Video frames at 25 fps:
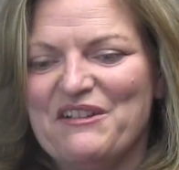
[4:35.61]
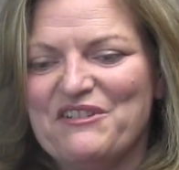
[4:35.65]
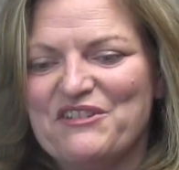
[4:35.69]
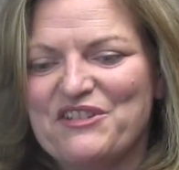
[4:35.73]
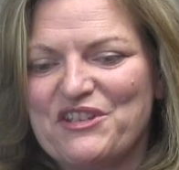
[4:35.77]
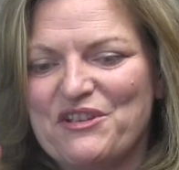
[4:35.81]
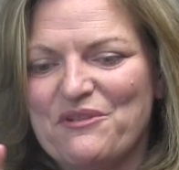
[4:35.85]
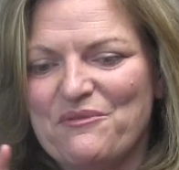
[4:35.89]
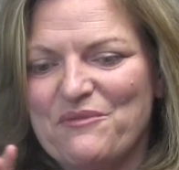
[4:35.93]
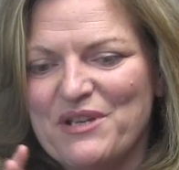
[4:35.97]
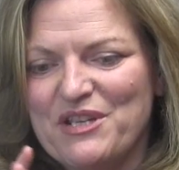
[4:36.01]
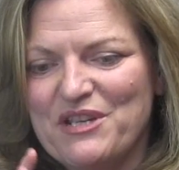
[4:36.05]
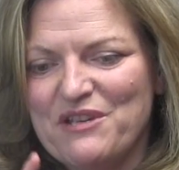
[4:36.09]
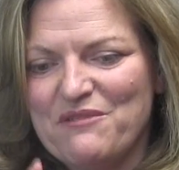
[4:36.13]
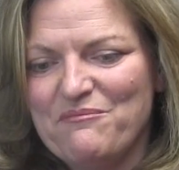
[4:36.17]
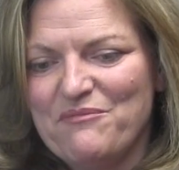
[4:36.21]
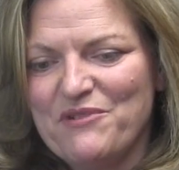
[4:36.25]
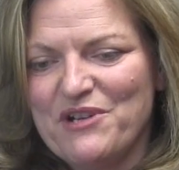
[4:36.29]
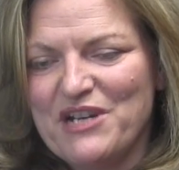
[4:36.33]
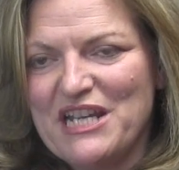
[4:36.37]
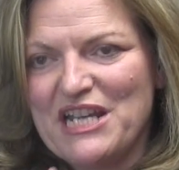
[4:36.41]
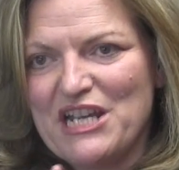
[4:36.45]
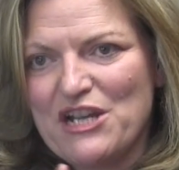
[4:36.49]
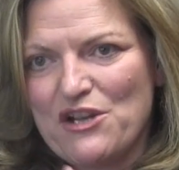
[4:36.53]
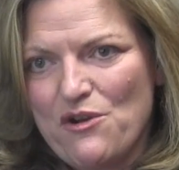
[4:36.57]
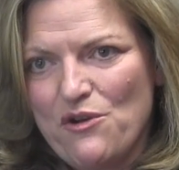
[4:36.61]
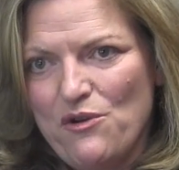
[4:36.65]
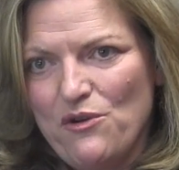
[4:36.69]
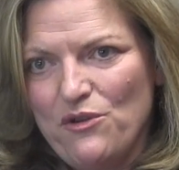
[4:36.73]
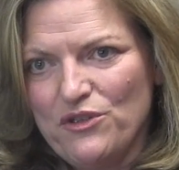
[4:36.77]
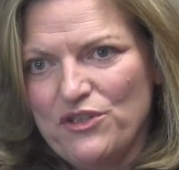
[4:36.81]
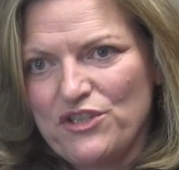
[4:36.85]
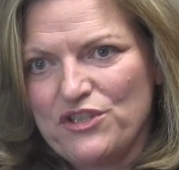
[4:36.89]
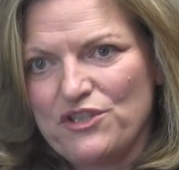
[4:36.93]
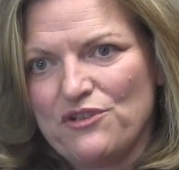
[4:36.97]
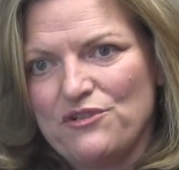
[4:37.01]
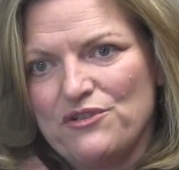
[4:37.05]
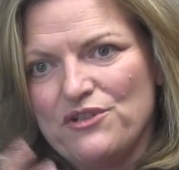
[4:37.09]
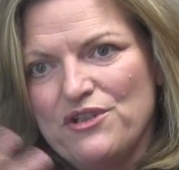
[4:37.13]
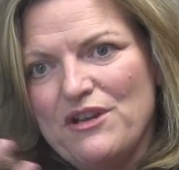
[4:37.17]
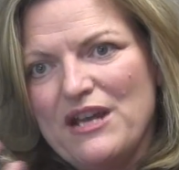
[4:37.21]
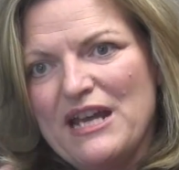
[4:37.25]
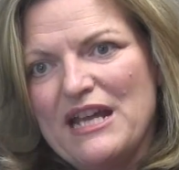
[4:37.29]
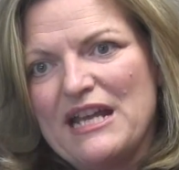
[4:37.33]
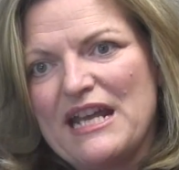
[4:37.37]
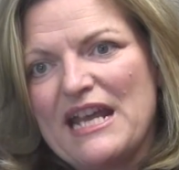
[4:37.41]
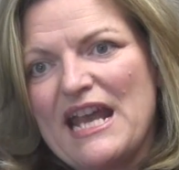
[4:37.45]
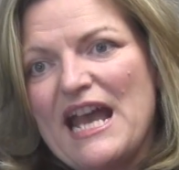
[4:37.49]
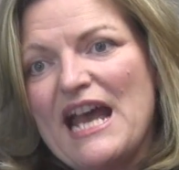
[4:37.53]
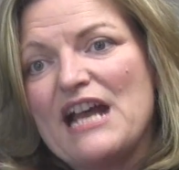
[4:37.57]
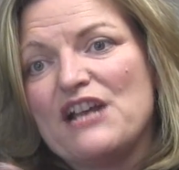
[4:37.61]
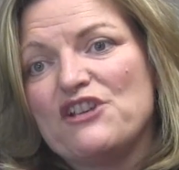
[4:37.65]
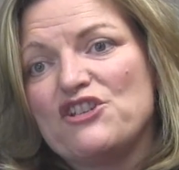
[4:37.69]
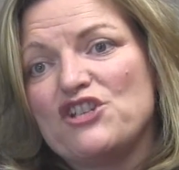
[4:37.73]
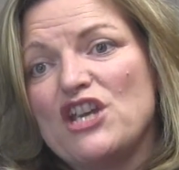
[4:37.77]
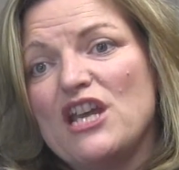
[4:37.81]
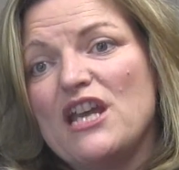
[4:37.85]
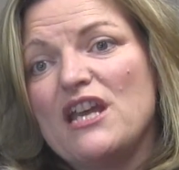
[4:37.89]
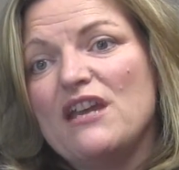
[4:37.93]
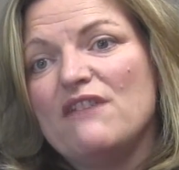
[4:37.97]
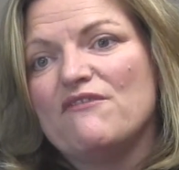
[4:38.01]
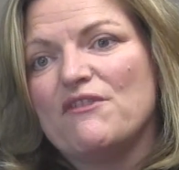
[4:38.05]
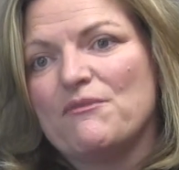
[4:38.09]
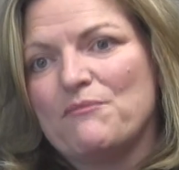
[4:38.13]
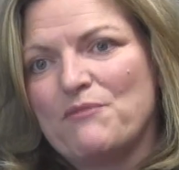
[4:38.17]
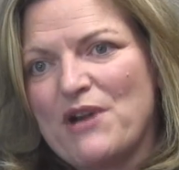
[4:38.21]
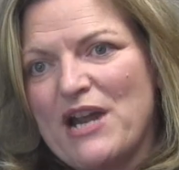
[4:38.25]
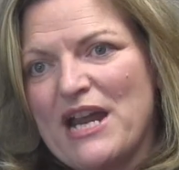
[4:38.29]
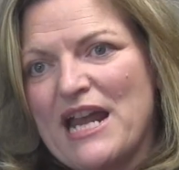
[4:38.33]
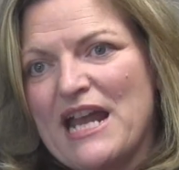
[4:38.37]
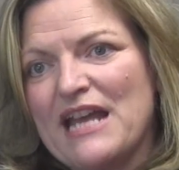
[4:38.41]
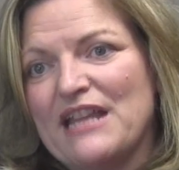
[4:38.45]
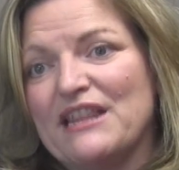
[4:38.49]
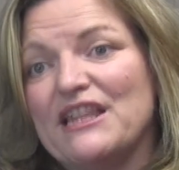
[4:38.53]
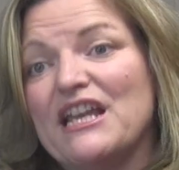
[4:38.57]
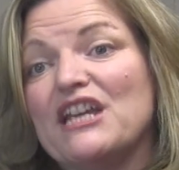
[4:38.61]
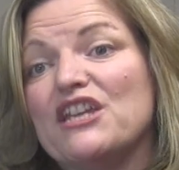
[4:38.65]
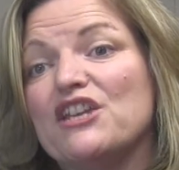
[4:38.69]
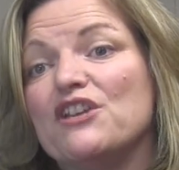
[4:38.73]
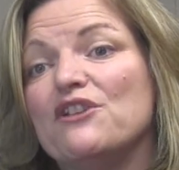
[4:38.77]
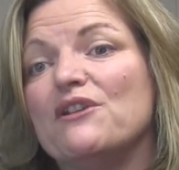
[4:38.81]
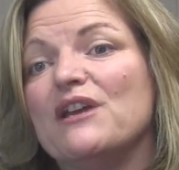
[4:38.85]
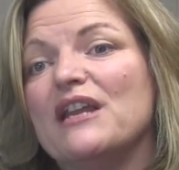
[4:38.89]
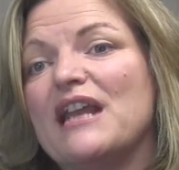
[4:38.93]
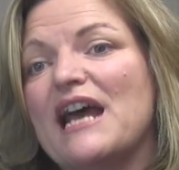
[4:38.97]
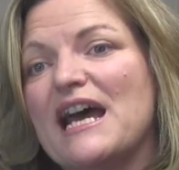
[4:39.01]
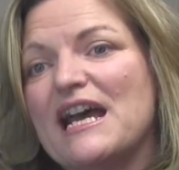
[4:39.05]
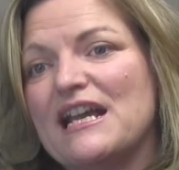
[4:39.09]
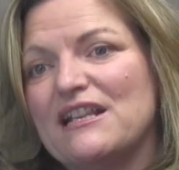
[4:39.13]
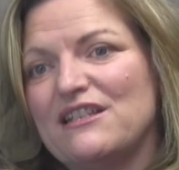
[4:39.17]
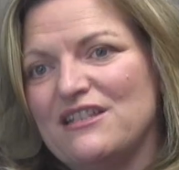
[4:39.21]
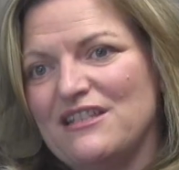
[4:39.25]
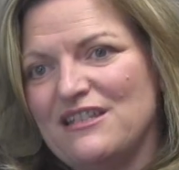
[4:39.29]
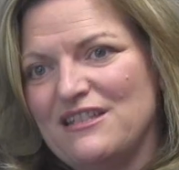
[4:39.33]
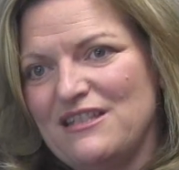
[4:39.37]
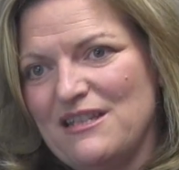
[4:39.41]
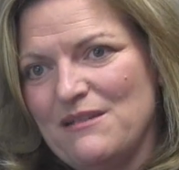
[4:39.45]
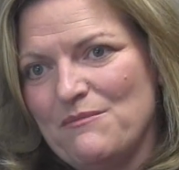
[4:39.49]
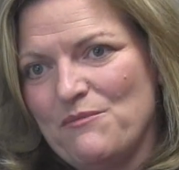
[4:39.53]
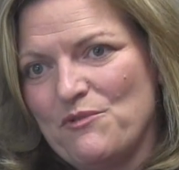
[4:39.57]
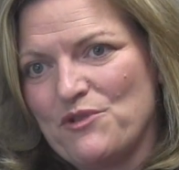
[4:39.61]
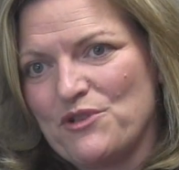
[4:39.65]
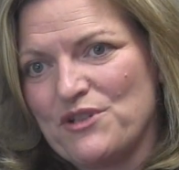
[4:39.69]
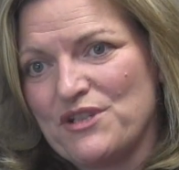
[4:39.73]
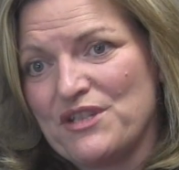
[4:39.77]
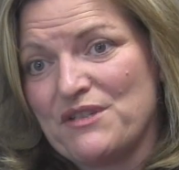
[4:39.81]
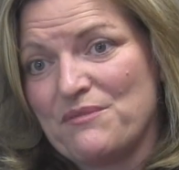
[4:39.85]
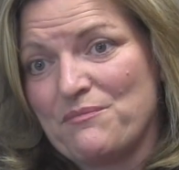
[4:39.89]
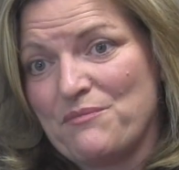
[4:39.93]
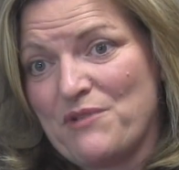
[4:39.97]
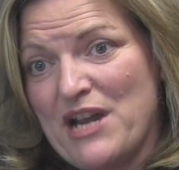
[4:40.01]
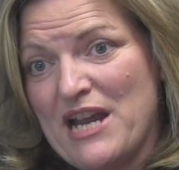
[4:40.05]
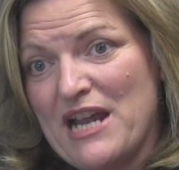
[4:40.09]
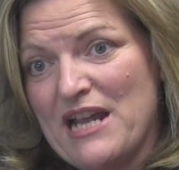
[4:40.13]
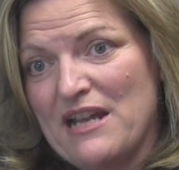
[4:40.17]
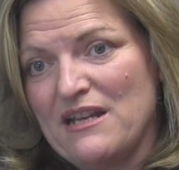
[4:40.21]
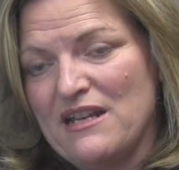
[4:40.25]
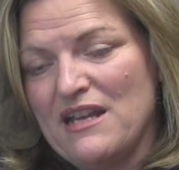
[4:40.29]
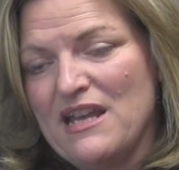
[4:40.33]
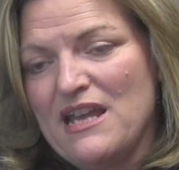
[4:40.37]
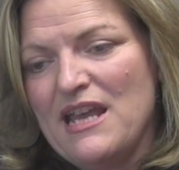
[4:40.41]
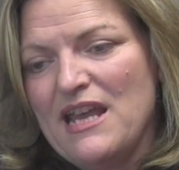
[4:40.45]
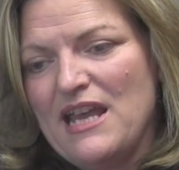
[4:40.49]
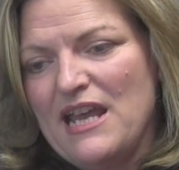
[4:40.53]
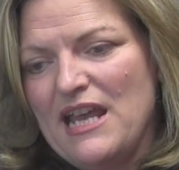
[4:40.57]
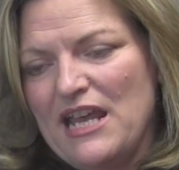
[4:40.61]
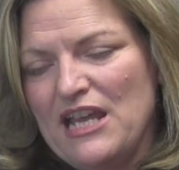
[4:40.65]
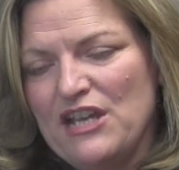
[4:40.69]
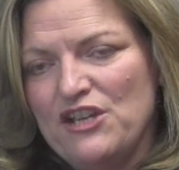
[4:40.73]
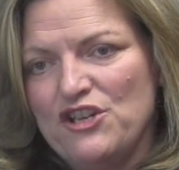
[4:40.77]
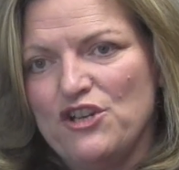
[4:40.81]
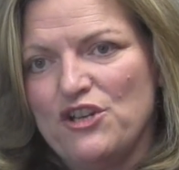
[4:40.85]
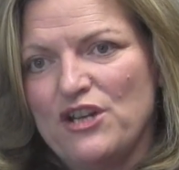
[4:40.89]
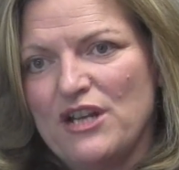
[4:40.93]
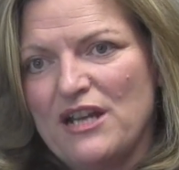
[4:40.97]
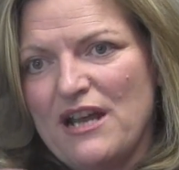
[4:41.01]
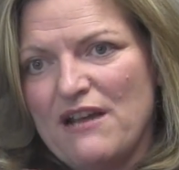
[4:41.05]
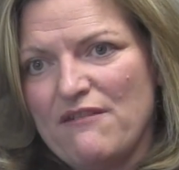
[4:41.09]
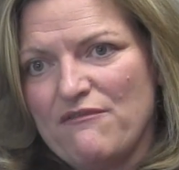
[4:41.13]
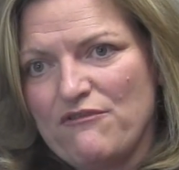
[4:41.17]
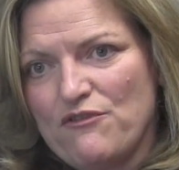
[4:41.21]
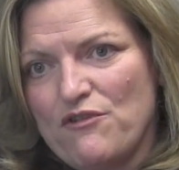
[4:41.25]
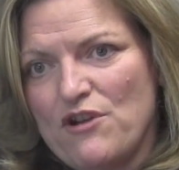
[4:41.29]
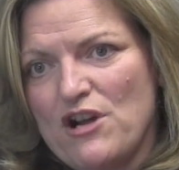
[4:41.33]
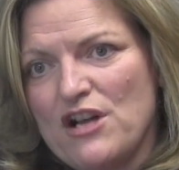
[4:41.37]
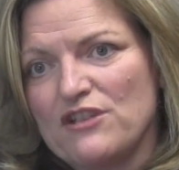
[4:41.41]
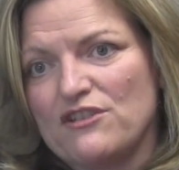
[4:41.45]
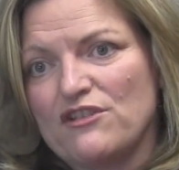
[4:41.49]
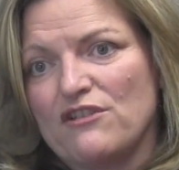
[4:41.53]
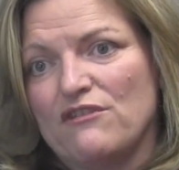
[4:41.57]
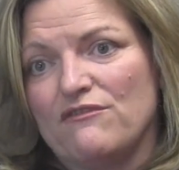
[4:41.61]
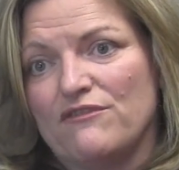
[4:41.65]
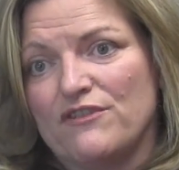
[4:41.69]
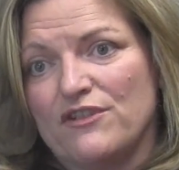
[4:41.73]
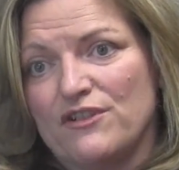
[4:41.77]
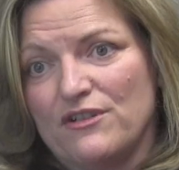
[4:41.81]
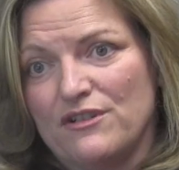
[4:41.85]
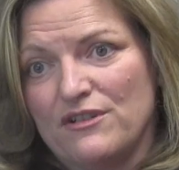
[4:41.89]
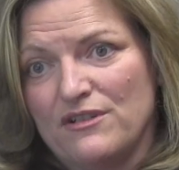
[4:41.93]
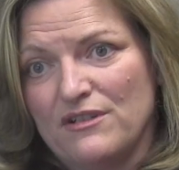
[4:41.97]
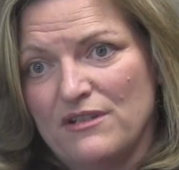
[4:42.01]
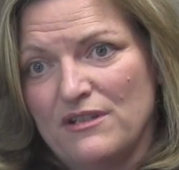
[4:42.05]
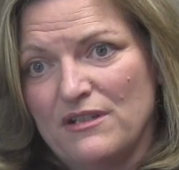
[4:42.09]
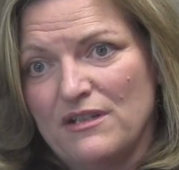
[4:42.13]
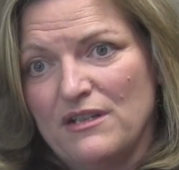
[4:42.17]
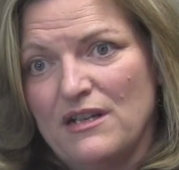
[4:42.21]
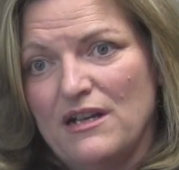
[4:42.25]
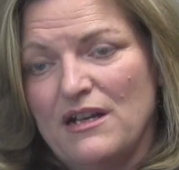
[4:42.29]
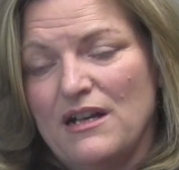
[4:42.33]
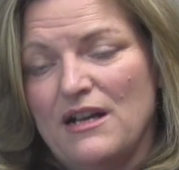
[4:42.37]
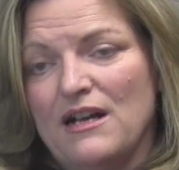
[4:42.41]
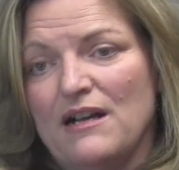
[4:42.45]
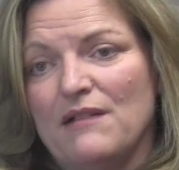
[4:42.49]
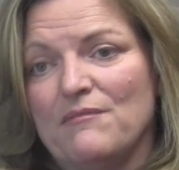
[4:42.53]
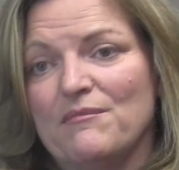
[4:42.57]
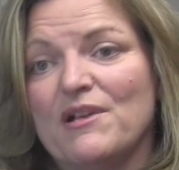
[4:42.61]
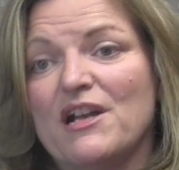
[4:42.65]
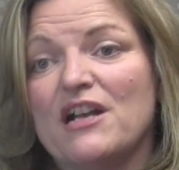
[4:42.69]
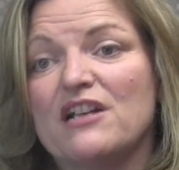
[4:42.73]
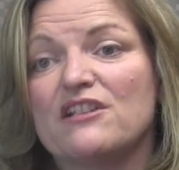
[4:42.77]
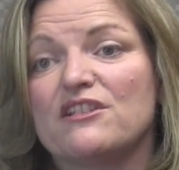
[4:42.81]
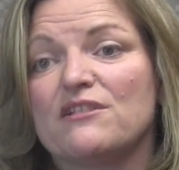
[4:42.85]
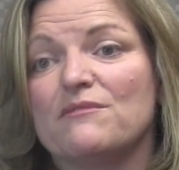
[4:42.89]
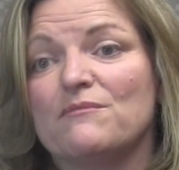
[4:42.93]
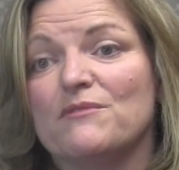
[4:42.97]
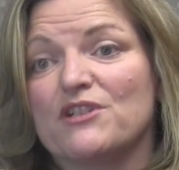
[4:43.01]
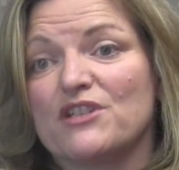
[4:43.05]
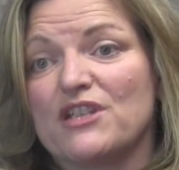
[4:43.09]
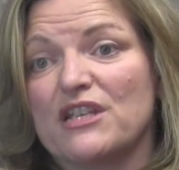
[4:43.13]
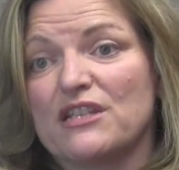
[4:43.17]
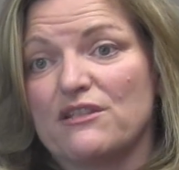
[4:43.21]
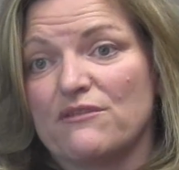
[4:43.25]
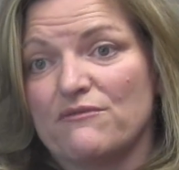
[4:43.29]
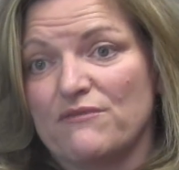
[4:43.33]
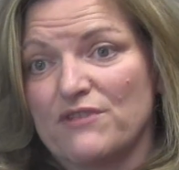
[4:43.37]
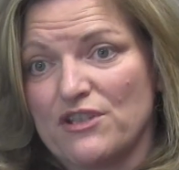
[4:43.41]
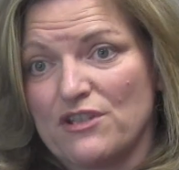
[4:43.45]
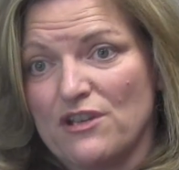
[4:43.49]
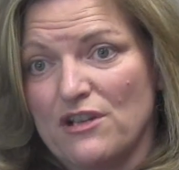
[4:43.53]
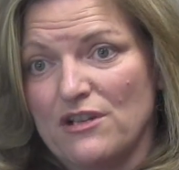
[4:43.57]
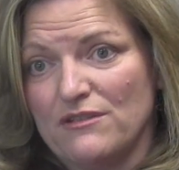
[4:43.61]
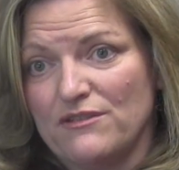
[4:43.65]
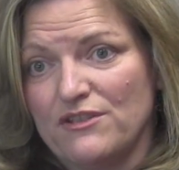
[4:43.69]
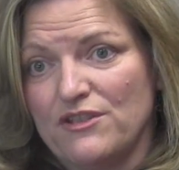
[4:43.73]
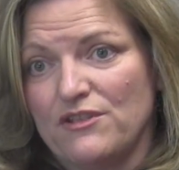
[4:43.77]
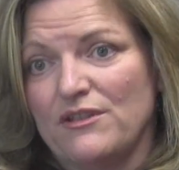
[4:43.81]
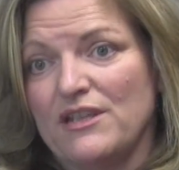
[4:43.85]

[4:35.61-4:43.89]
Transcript: So when you bring in Cold Stone, you had a cachet of a brand that you could add to the Tim Hortons brand, and you could have crossover customers as a result.